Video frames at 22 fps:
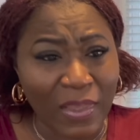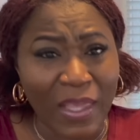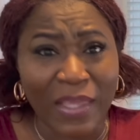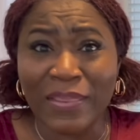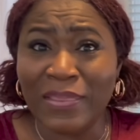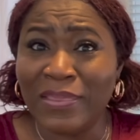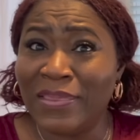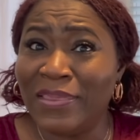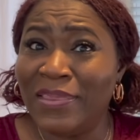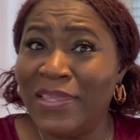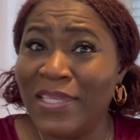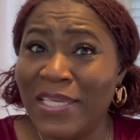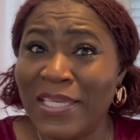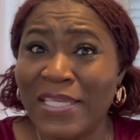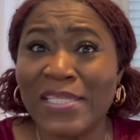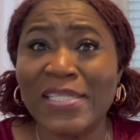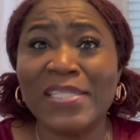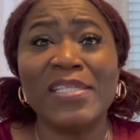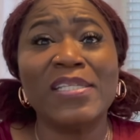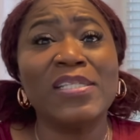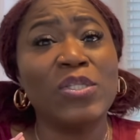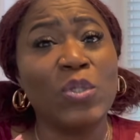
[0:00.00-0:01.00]

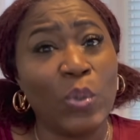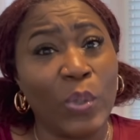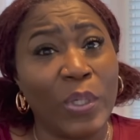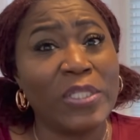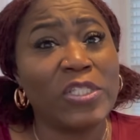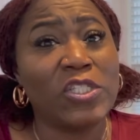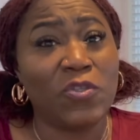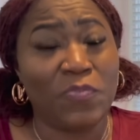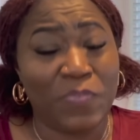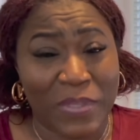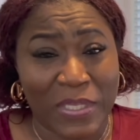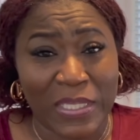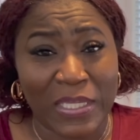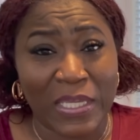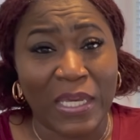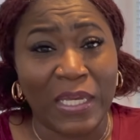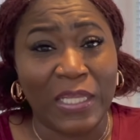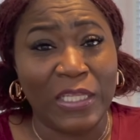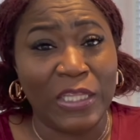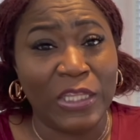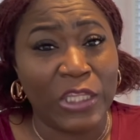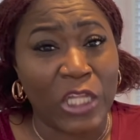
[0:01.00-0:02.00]
this is going to be
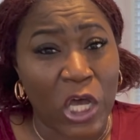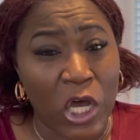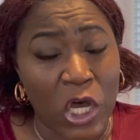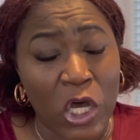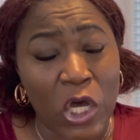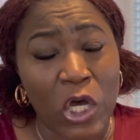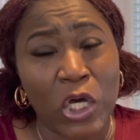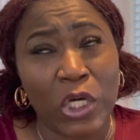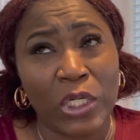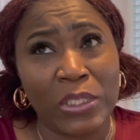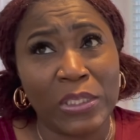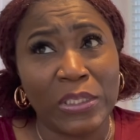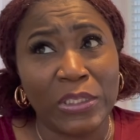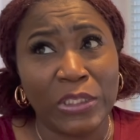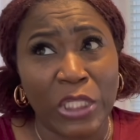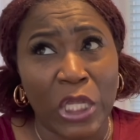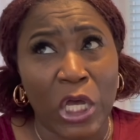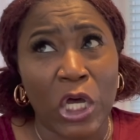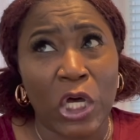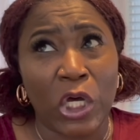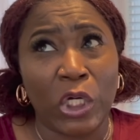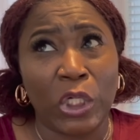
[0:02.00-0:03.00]
a
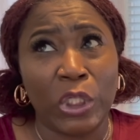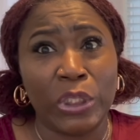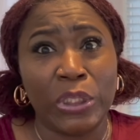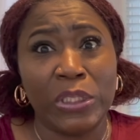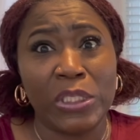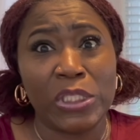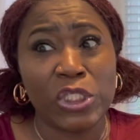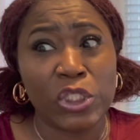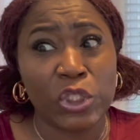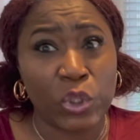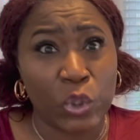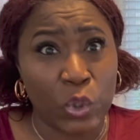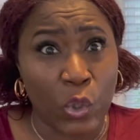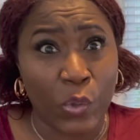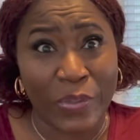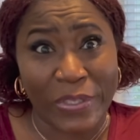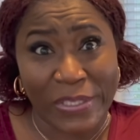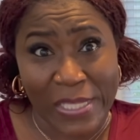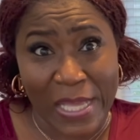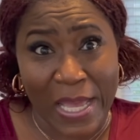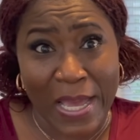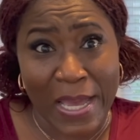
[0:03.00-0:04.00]
long
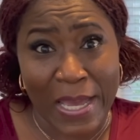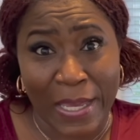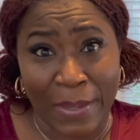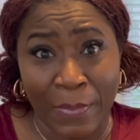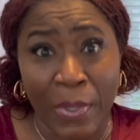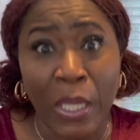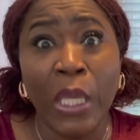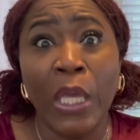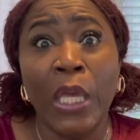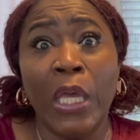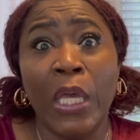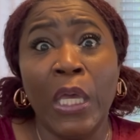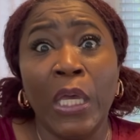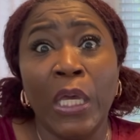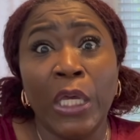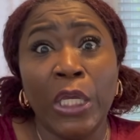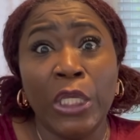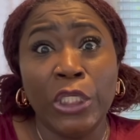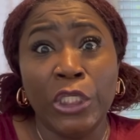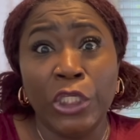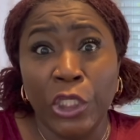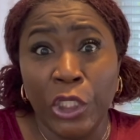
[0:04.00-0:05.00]
story time,
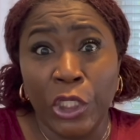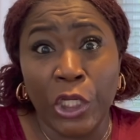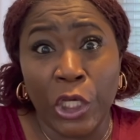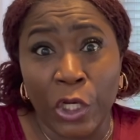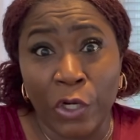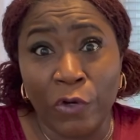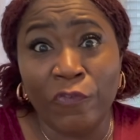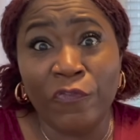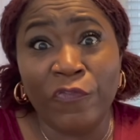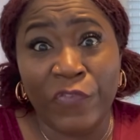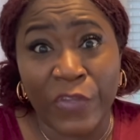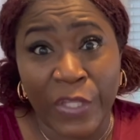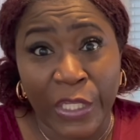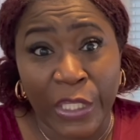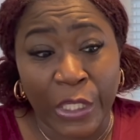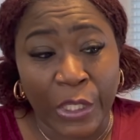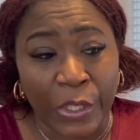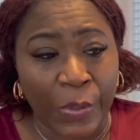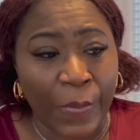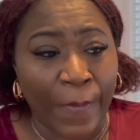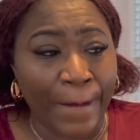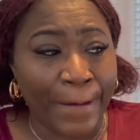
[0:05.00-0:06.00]
you know,
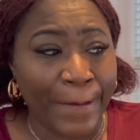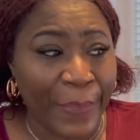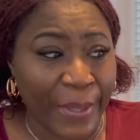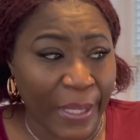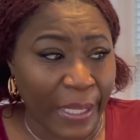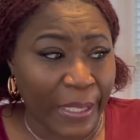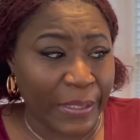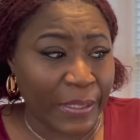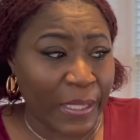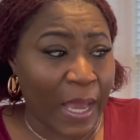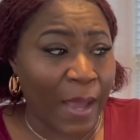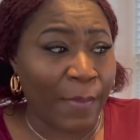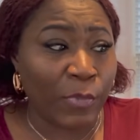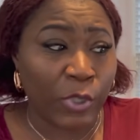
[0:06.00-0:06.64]
video, but I'm